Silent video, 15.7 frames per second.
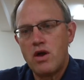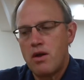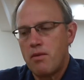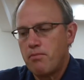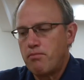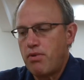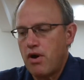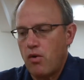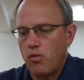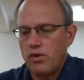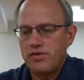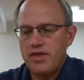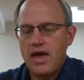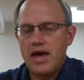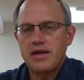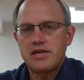But with
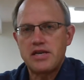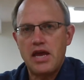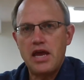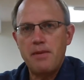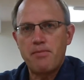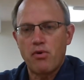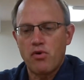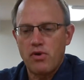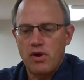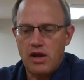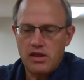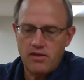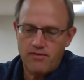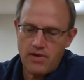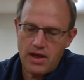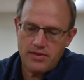that taper and the
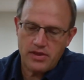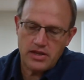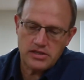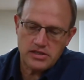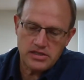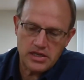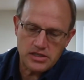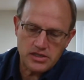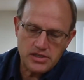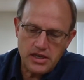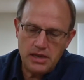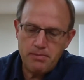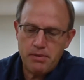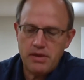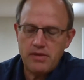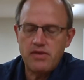fact that it's this
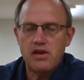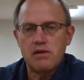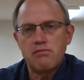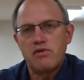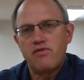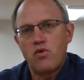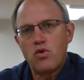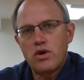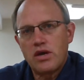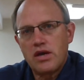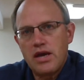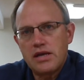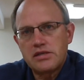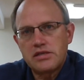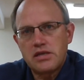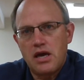deep in there before it
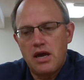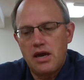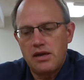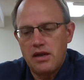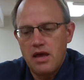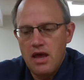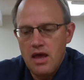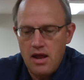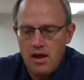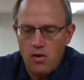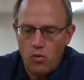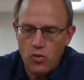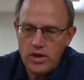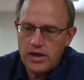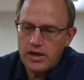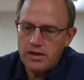gets tight,
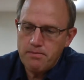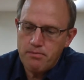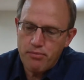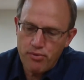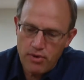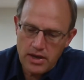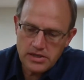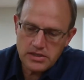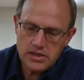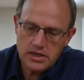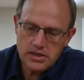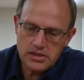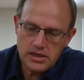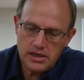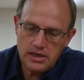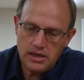we can press this
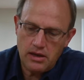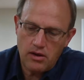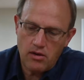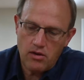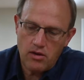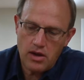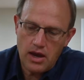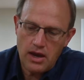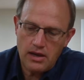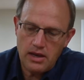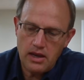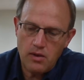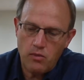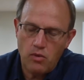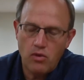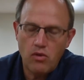in here and
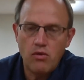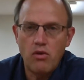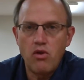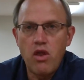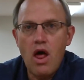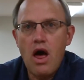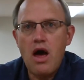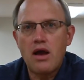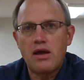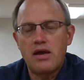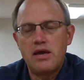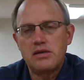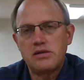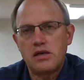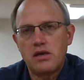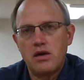it will lock as
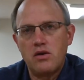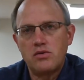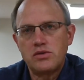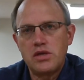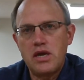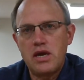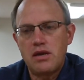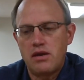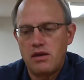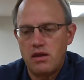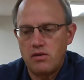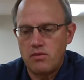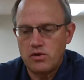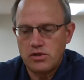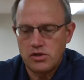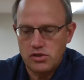it goes in. In other
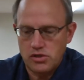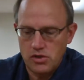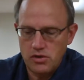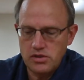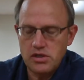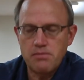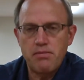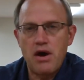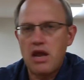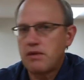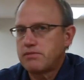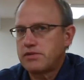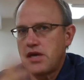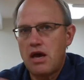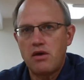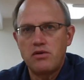words, as soon as it bottoms
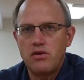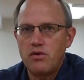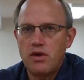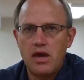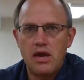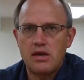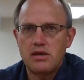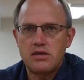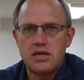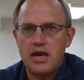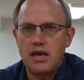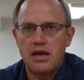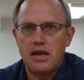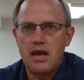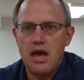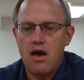out, you can't take
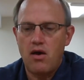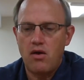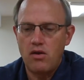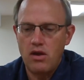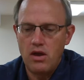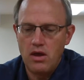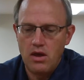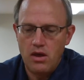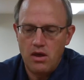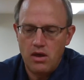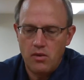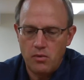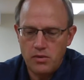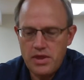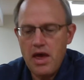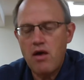it out.
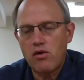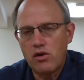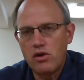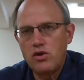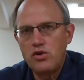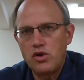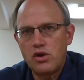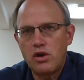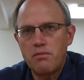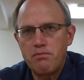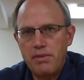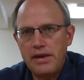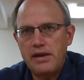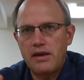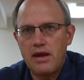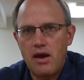Without glue, you can
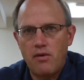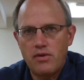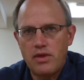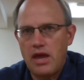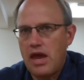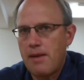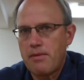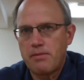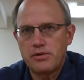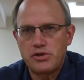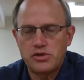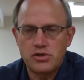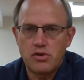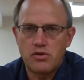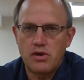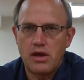beat it out with a hammer, but you
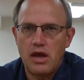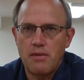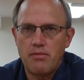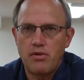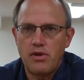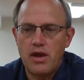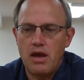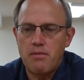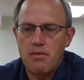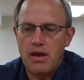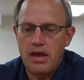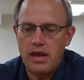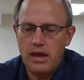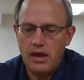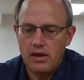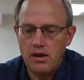certainly can't pull it out by
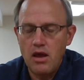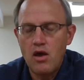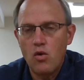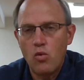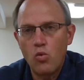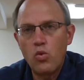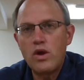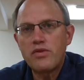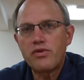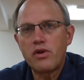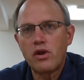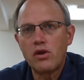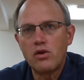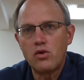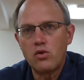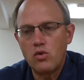hand. With
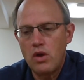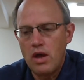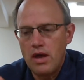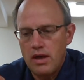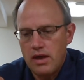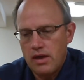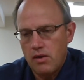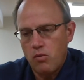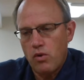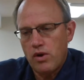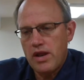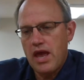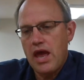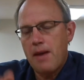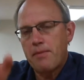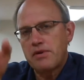glue, what
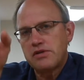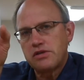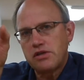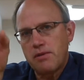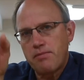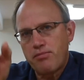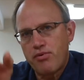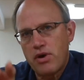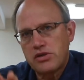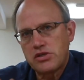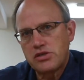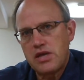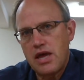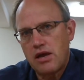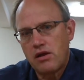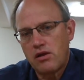happens is it presses
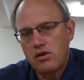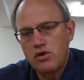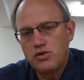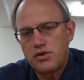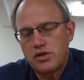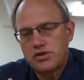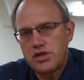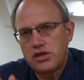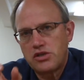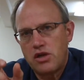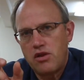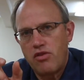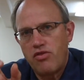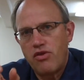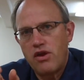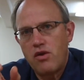that glue to such a
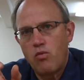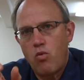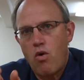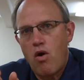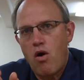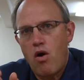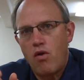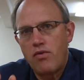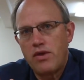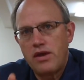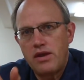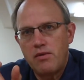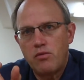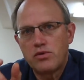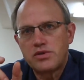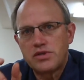thin wall that it
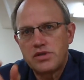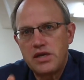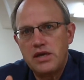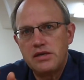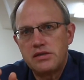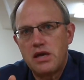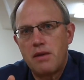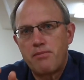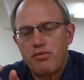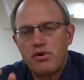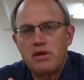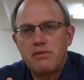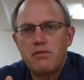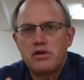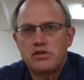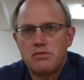will seize up pretty
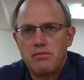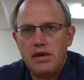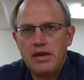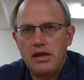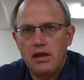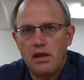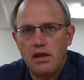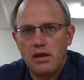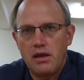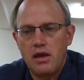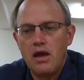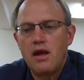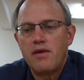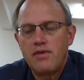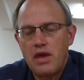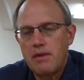much immediately.
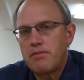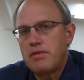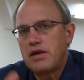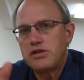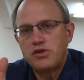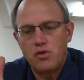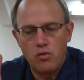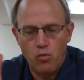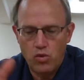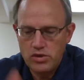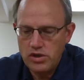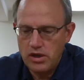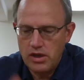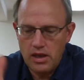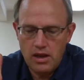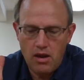That means when you
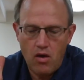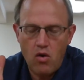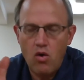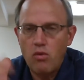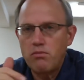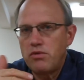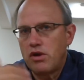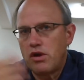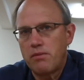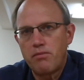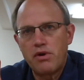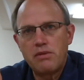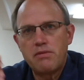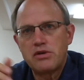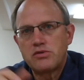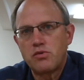get it home, you can pretty
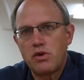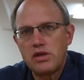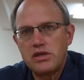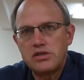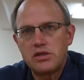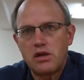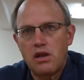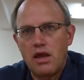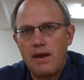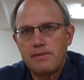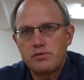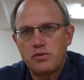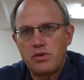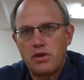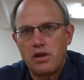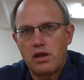much release the clamps
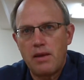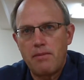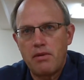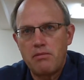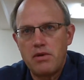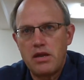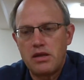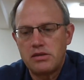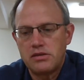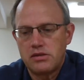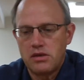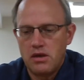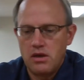within a couple of minutes.